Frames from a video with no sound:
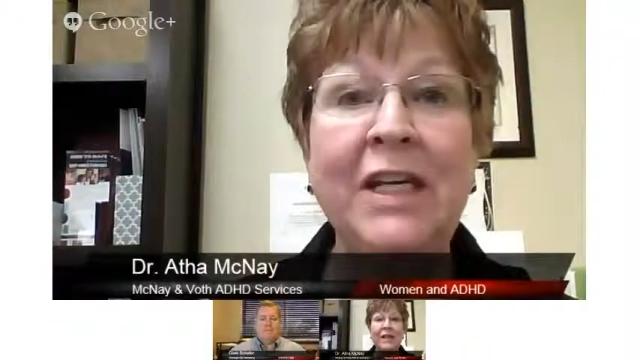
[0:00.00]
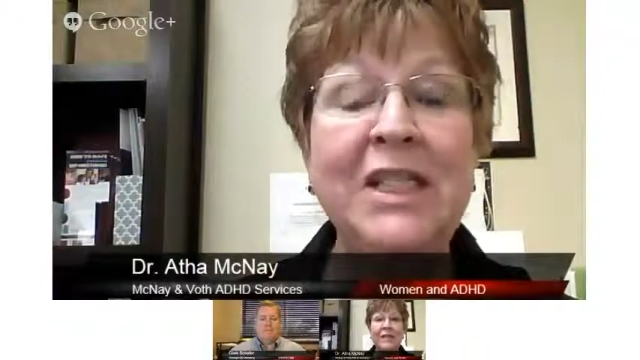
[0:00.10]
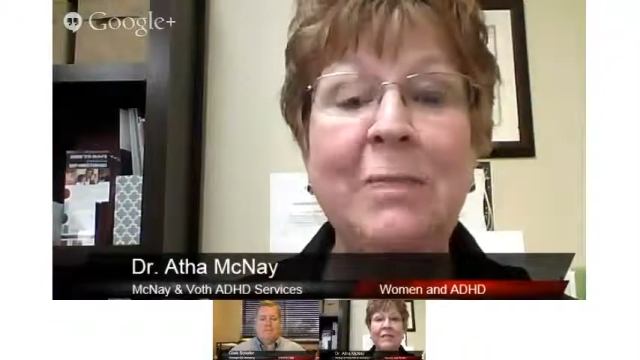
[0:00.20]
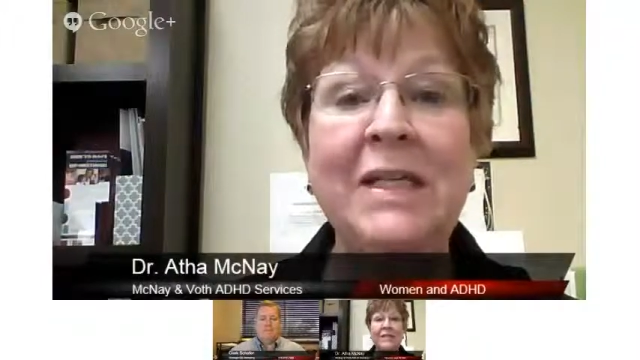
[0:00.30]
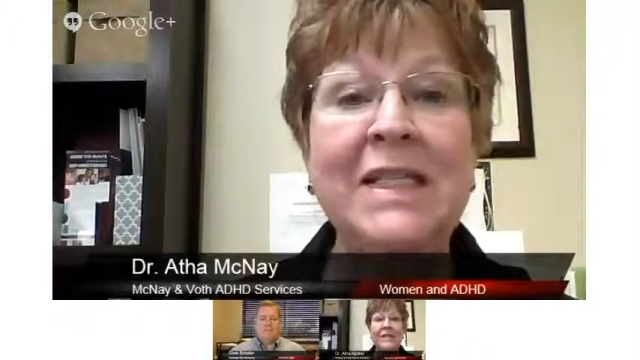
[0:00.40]

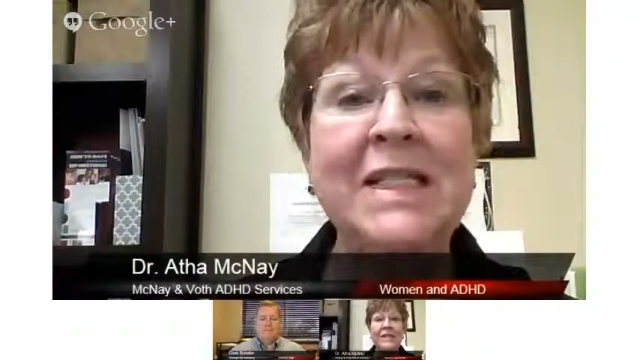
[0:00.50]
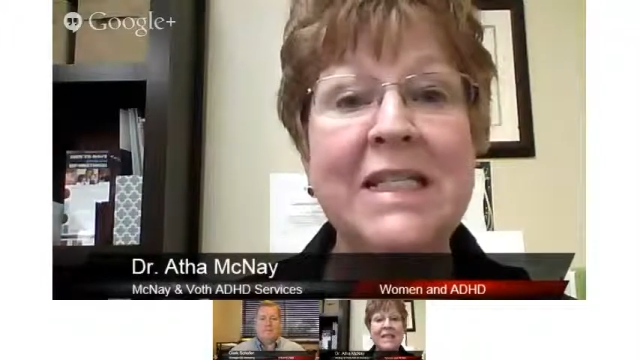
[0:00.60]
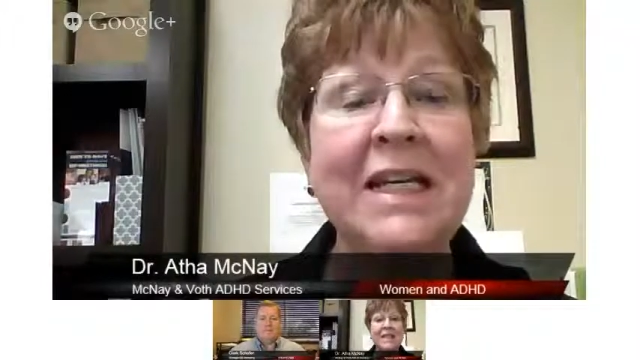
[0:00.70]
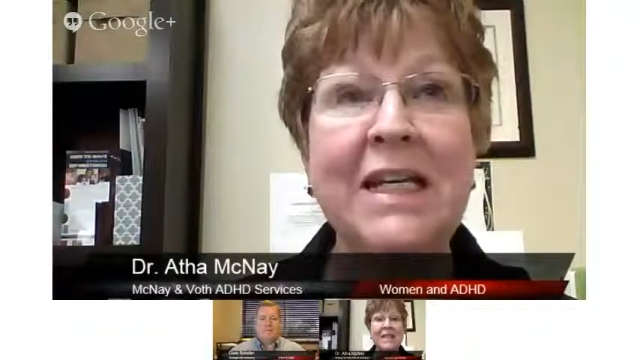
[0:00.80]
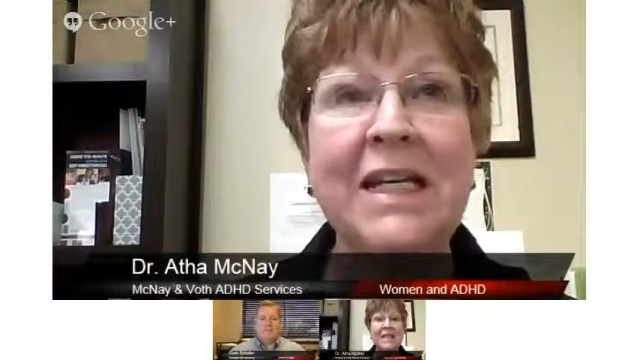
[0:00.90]
it's been
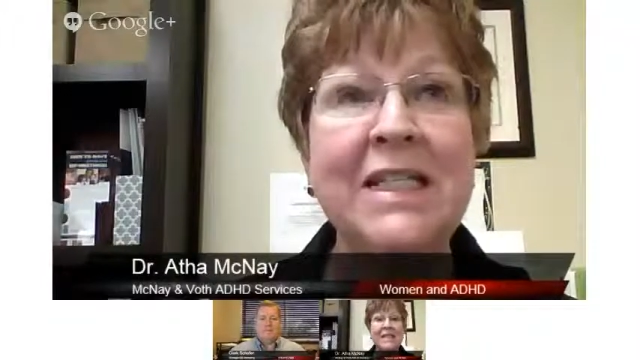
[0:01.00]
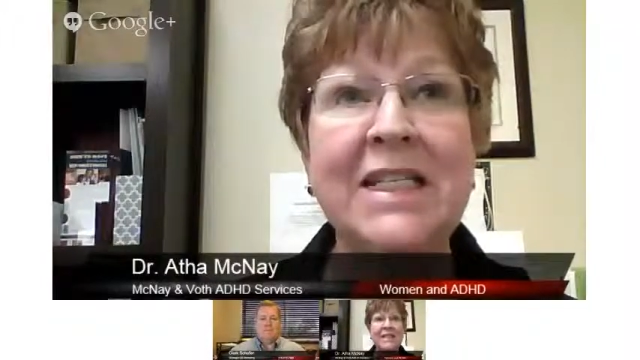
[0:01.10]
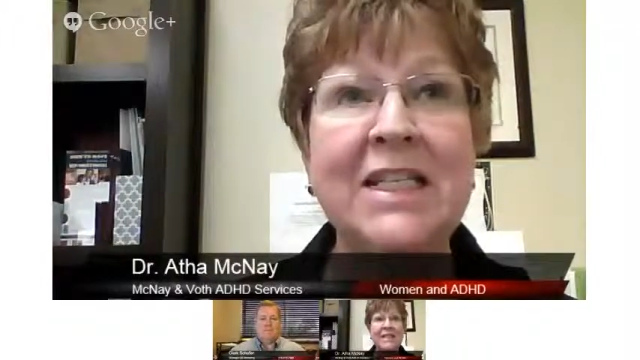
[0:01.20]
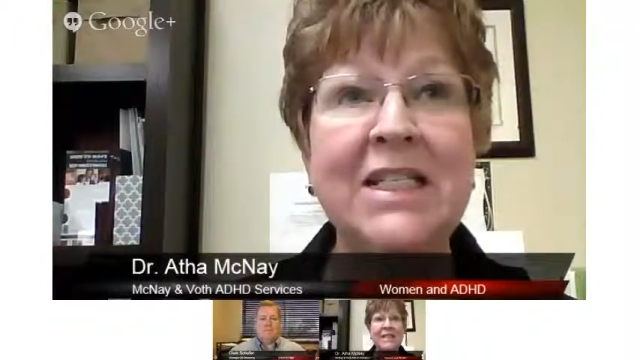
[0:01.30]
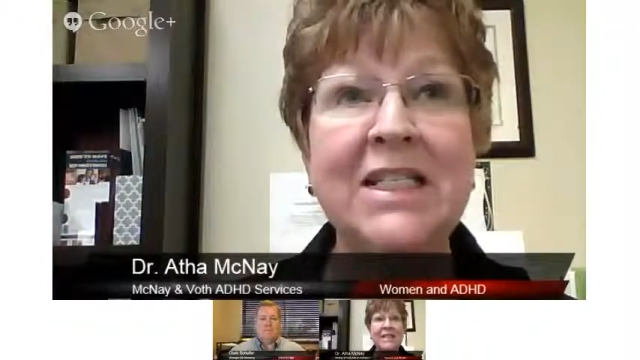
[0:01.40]
studied
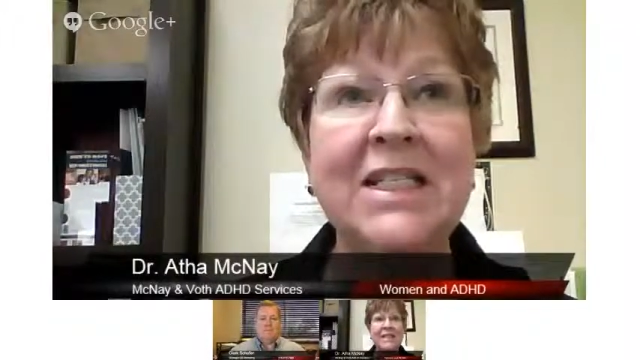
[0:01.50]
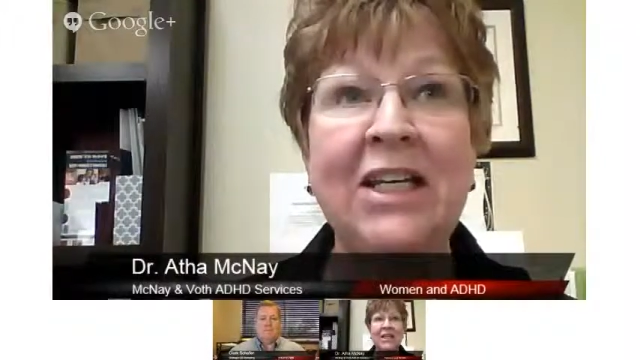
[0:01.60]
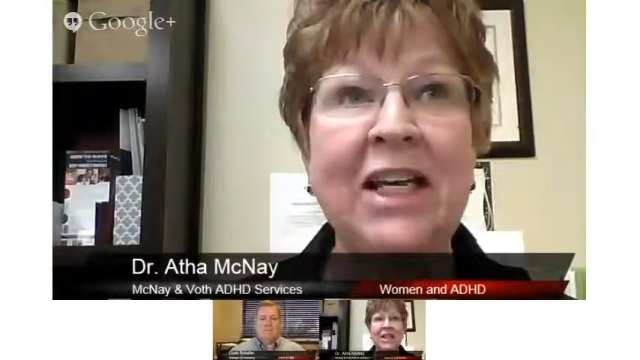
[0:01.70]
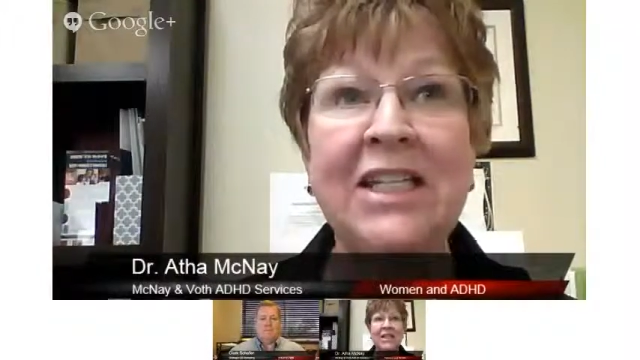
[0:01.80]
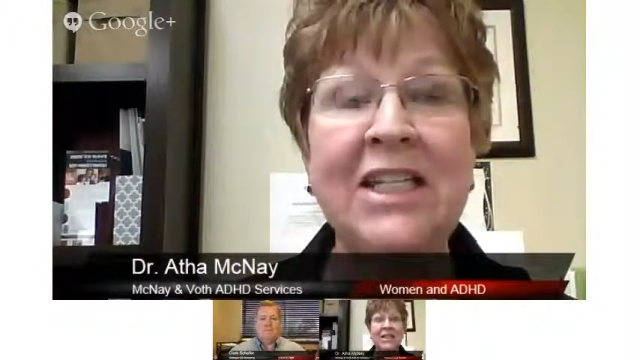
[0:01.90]
since the
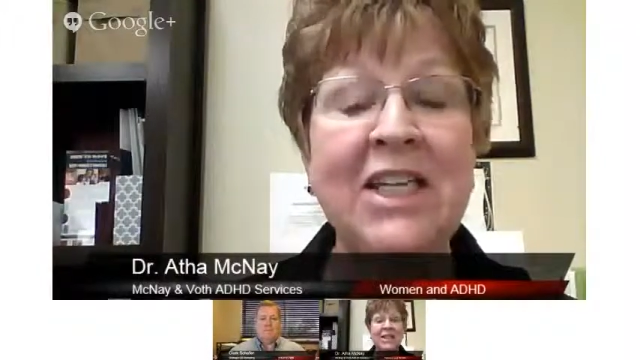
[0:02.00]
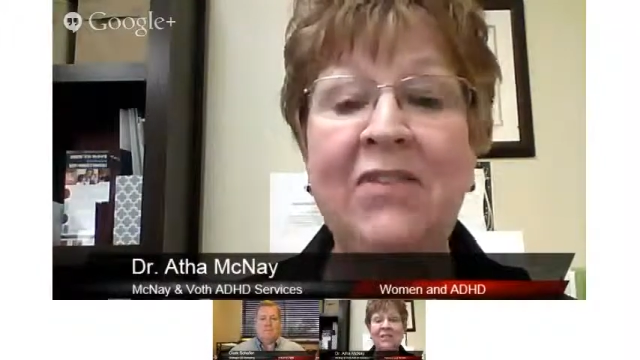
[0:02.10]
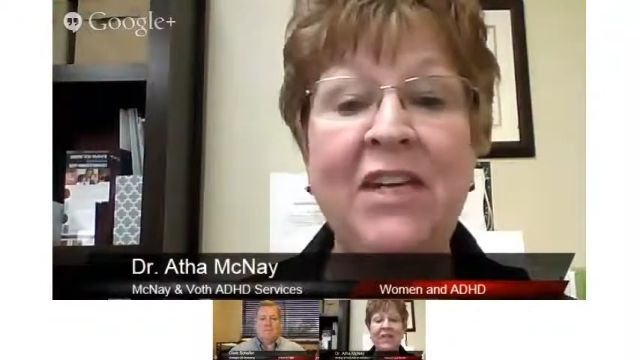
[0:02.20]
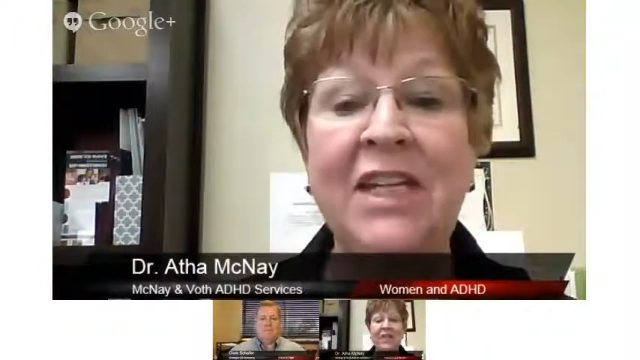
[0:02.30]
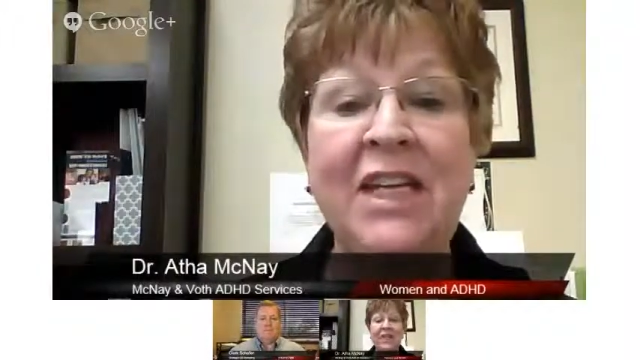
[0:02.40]
late
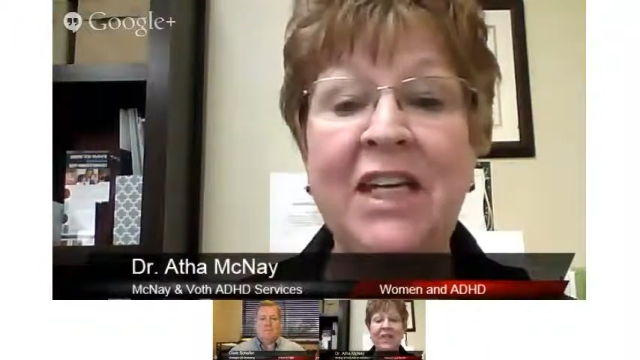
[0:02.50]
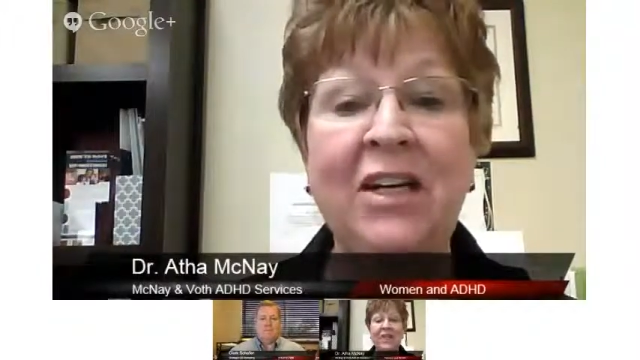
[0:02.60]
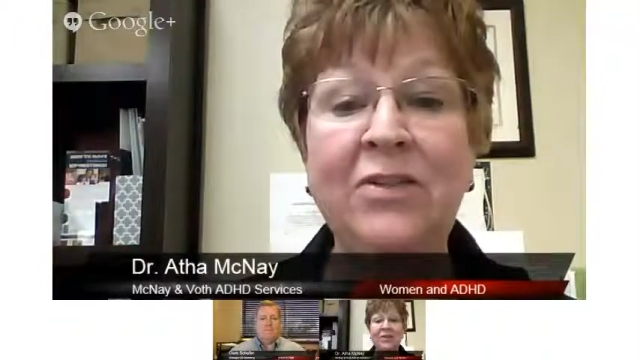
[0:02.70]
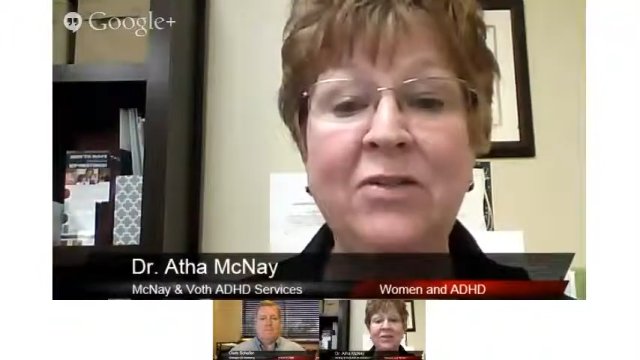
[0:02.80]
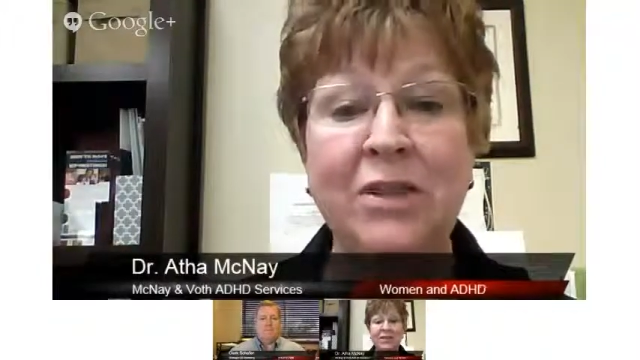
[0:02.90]

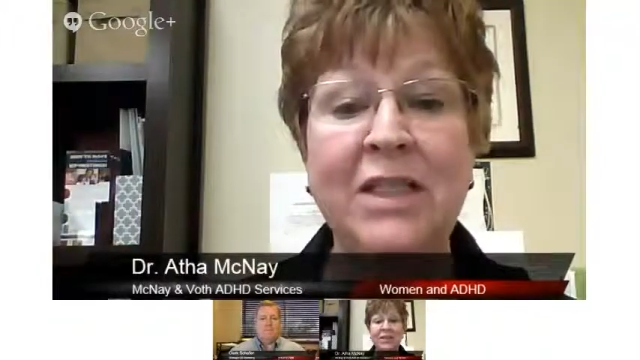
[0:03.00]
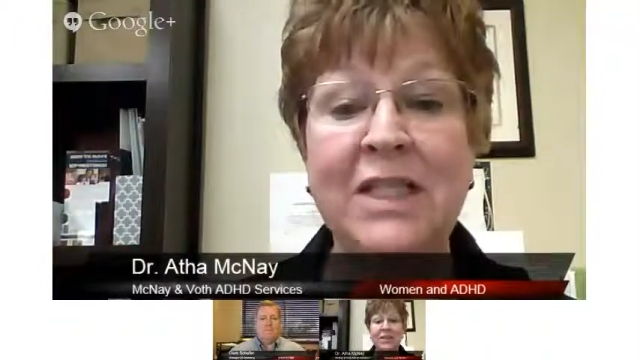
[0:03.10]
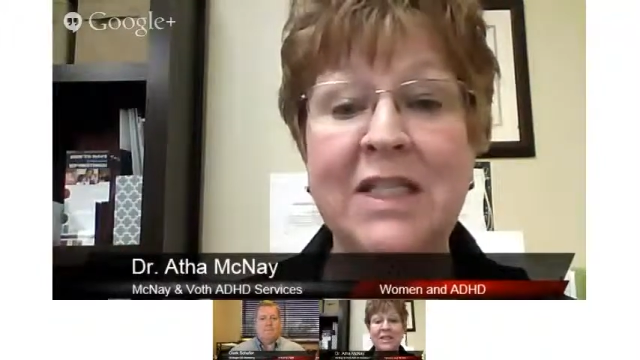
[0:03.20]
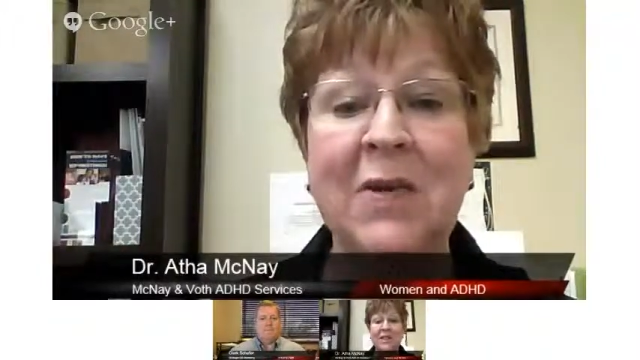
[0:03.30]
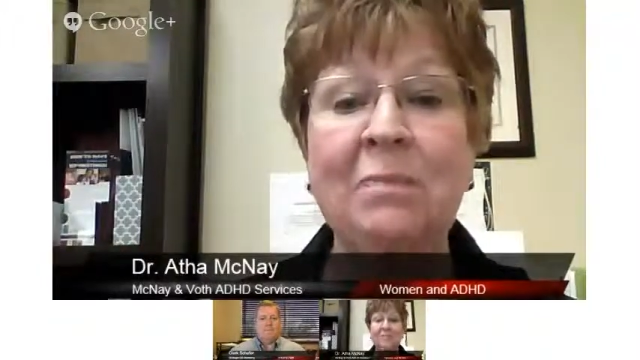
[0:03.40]

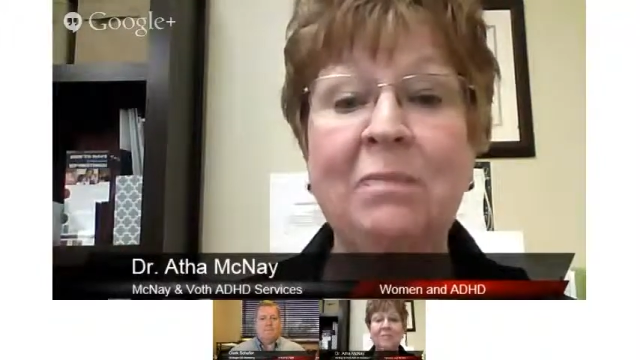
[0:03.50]
1700s.